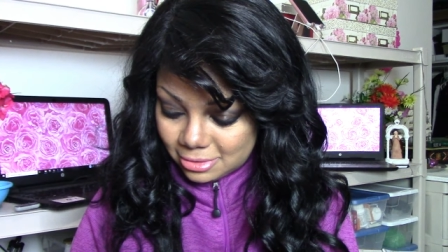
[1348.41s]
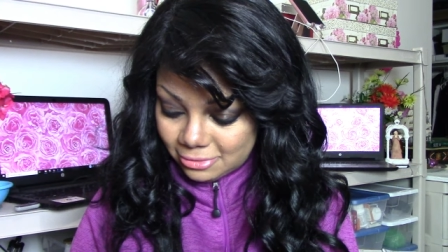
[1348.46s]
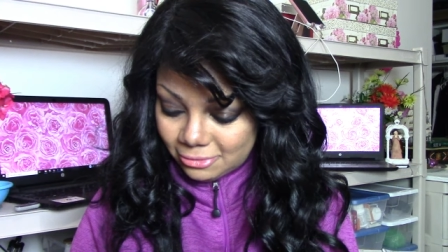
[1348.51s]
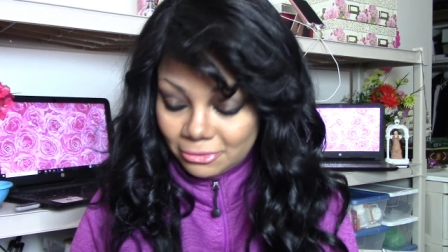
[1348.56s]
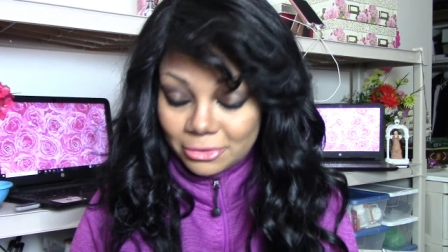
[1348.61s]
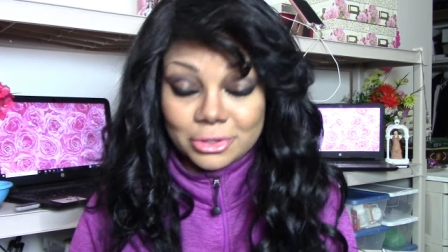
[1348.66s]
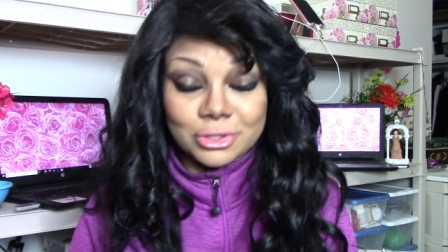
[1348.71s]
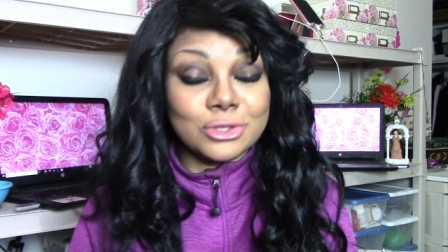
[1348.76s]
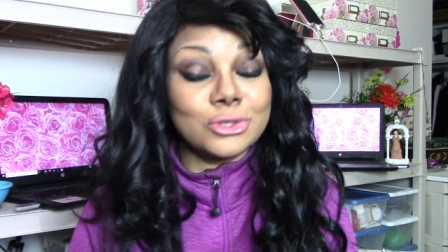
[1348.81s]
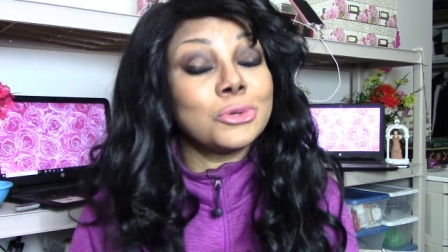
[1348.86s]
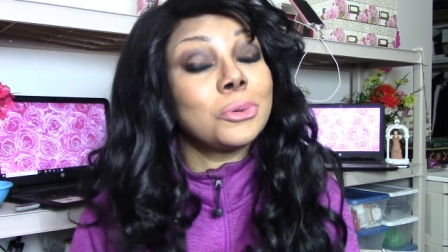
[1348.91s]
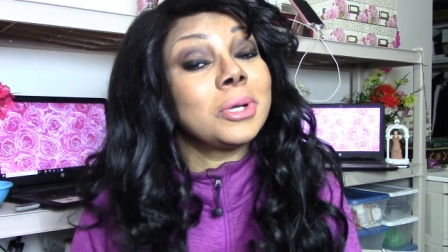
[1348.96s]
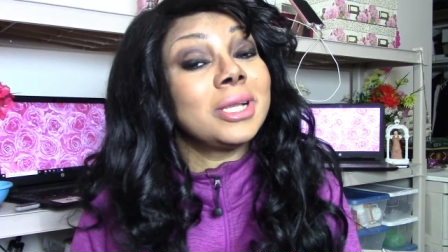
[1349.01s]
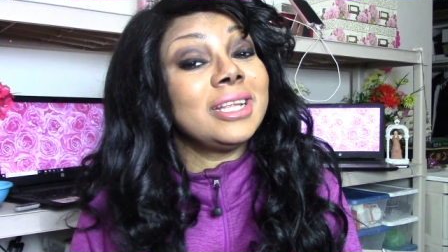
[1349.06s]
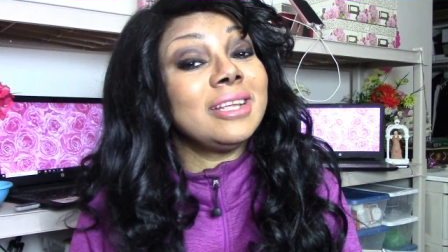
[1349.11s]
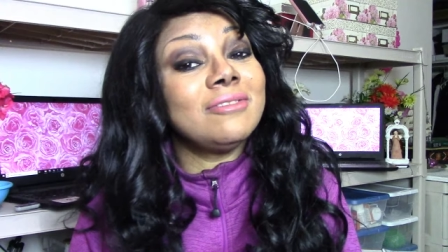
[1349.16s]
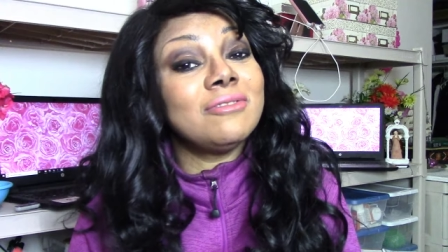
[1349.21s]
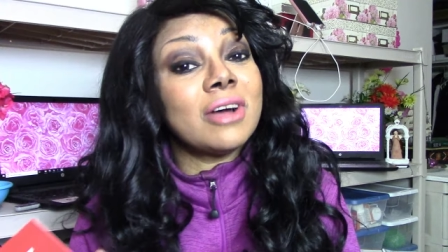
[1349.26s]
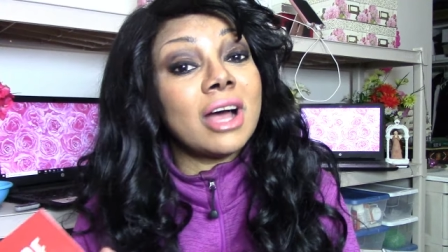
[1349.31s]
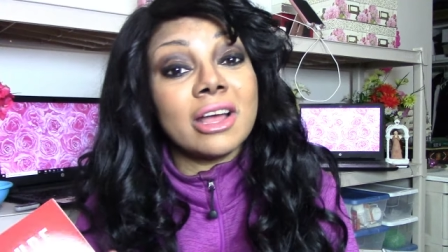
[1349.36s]
first
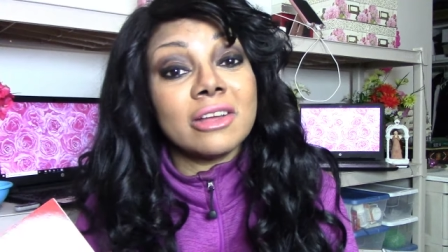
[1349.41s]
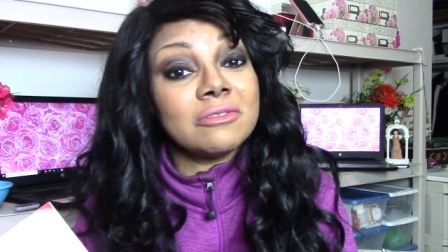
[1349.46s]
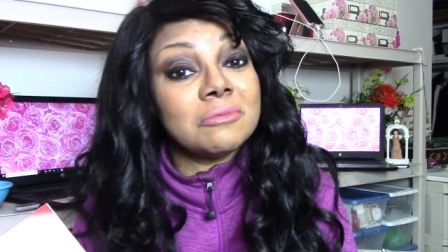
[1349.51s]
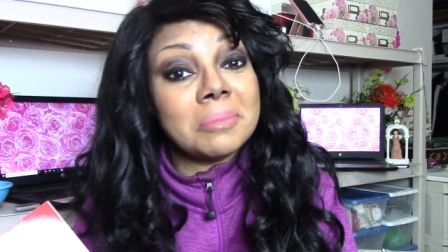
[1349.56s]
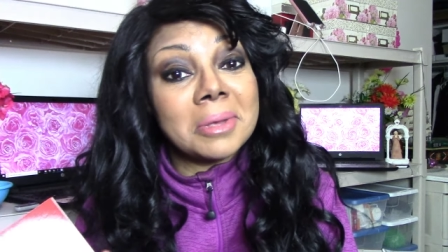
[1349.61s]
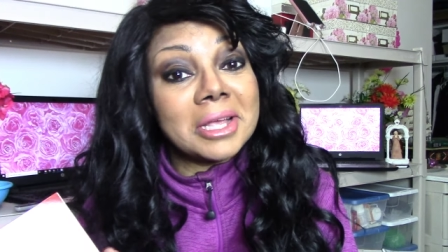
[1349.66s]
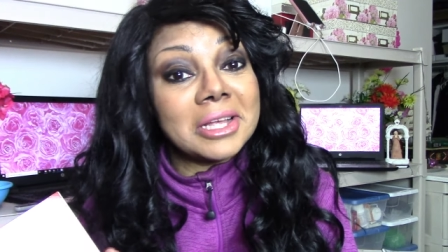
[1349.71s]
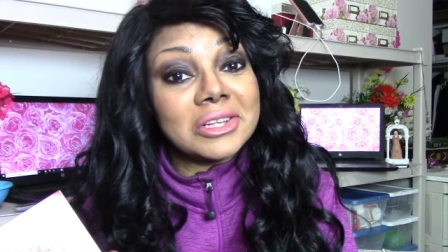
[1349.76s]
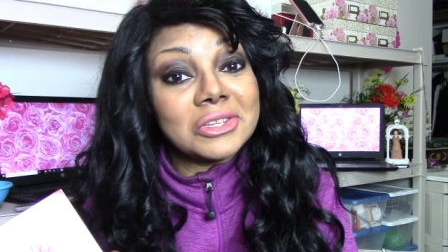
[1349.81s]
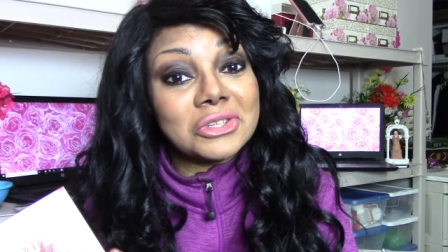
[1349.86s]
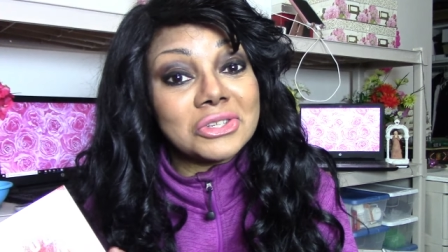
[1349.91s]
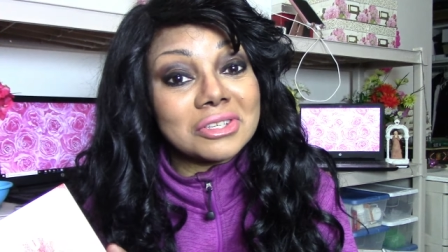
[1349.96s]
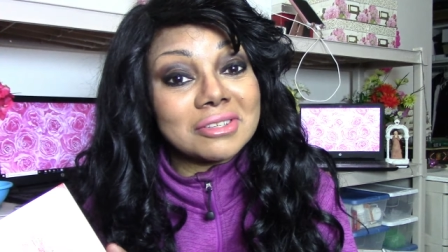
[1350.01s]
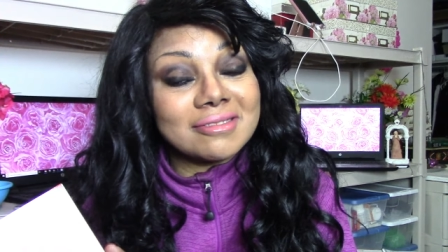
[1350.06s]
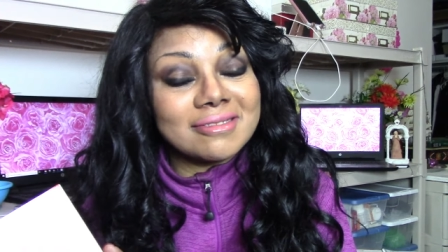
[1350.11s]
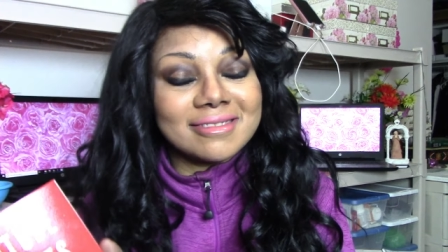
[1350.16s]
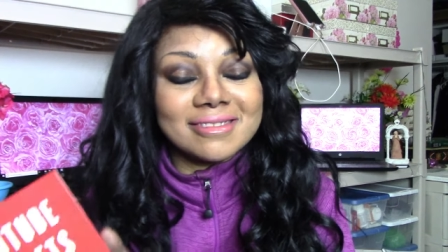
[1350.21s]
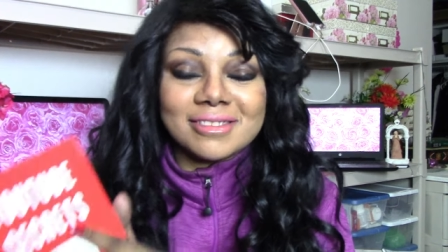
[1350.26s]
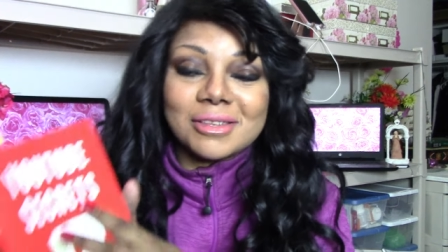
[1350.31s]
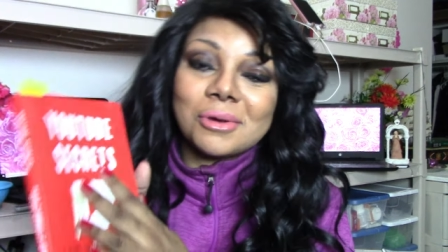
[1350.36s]
25
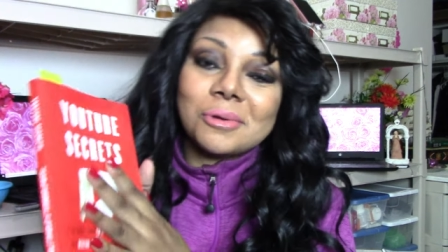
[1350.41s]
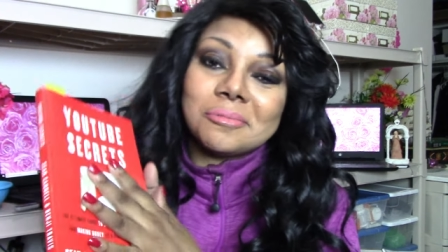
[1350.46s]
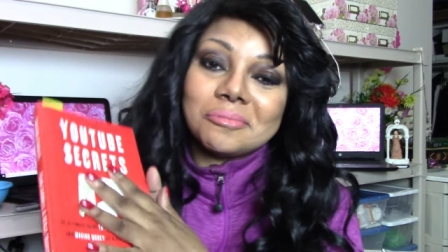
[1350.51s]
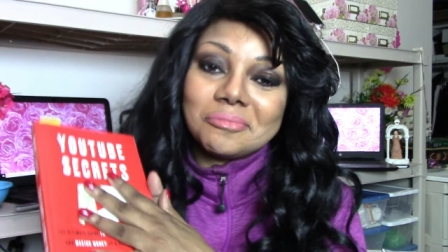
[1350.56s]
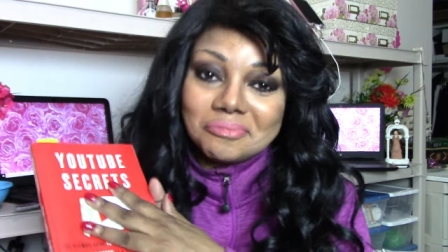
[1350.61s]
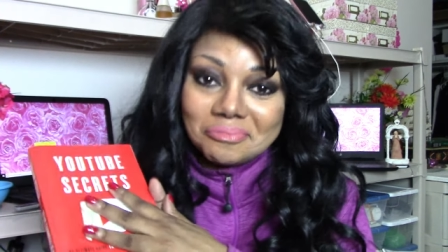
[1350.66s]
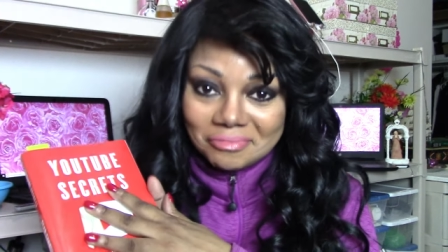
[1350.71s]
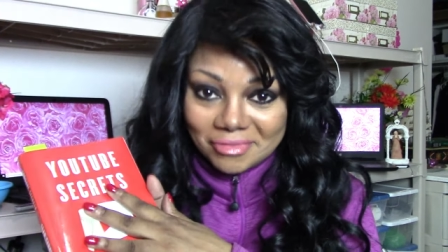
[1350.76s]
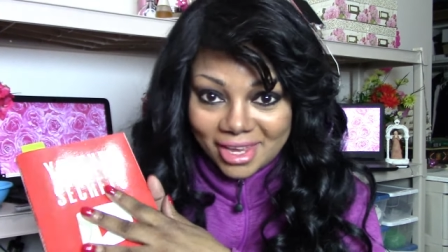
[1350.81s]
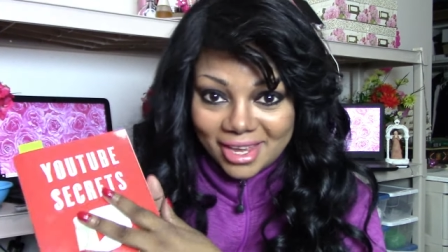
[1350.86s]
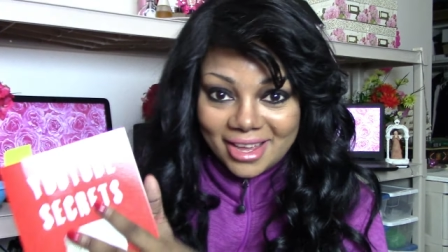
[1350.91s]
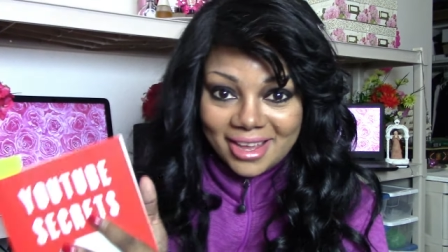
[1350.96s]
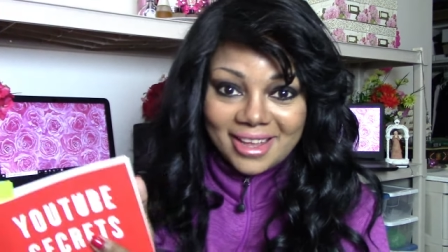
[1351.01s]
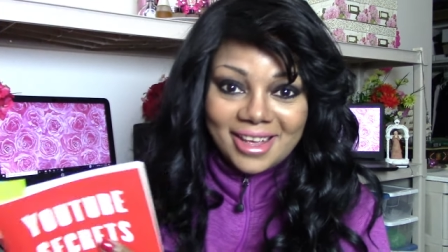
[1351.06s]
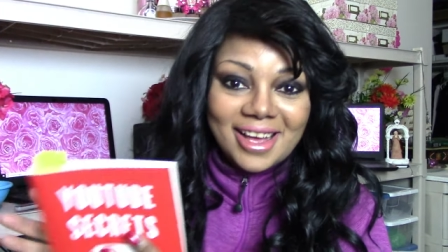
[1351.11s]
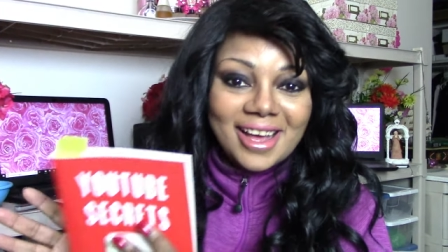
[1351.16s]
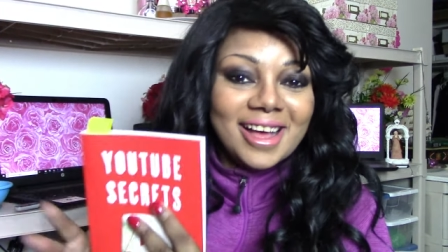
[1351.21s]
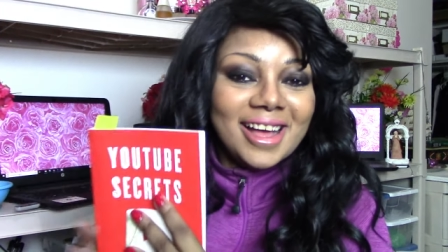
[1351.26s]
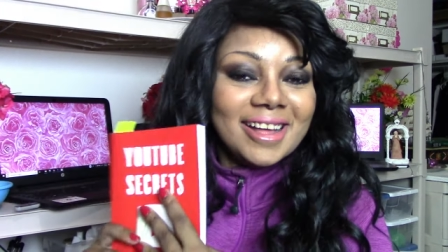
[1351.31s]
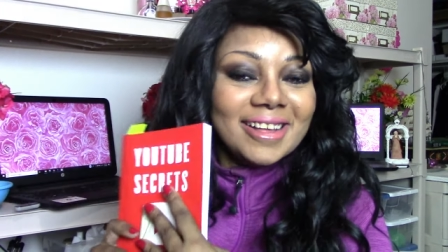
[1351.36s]
pages. So
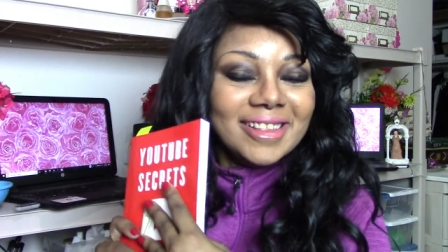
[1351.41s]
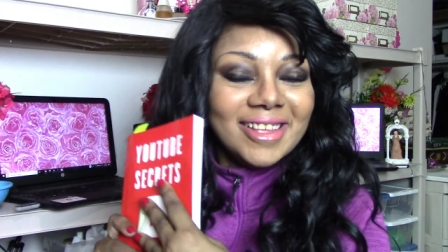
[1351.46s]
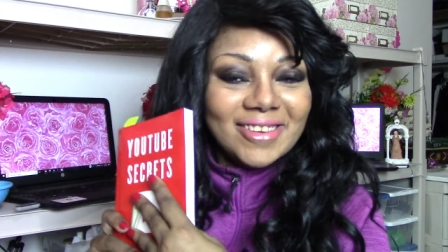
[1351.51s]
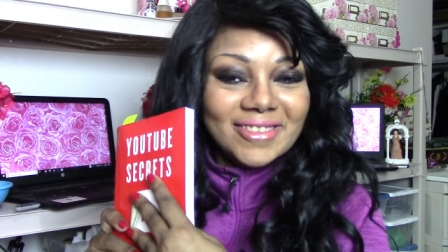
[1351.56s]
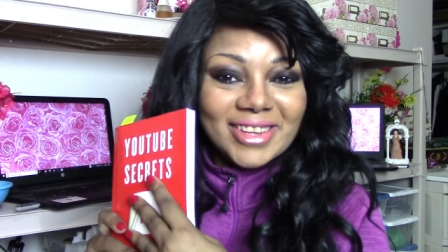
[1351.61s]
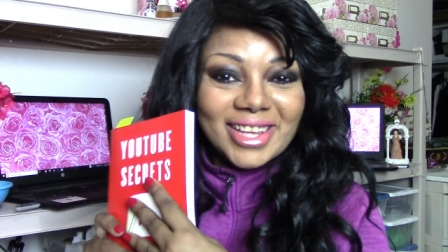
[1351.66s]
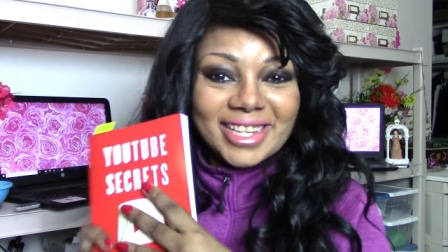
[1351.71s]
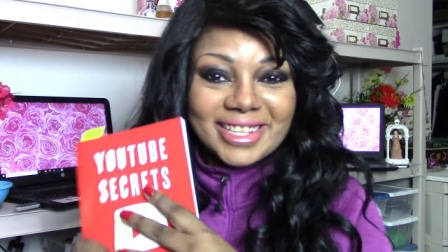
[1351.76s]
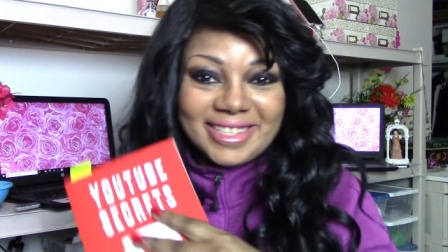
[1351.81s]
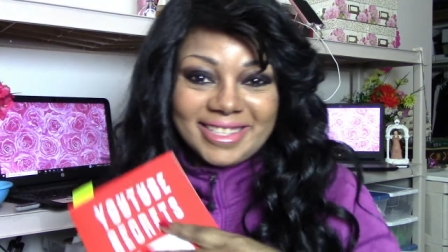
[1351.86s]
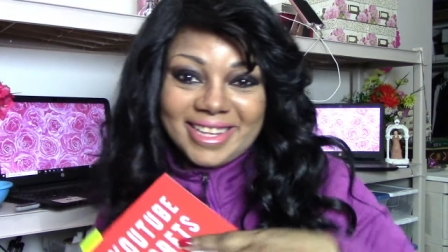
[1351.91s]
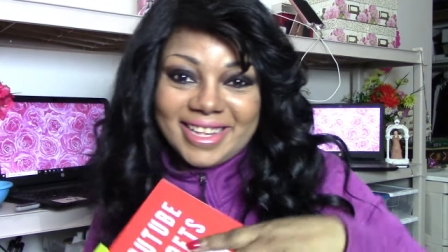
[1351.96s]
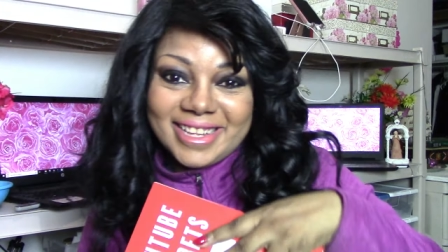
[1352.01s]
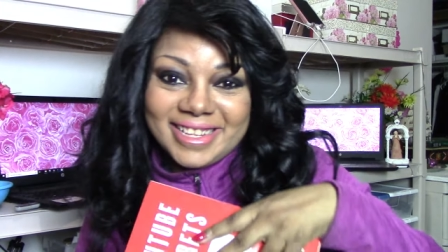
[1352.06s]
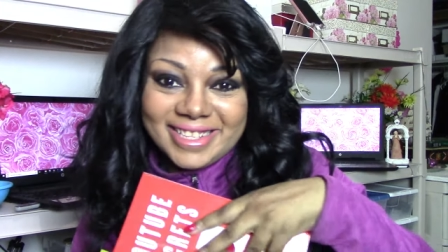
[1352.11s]
I love it.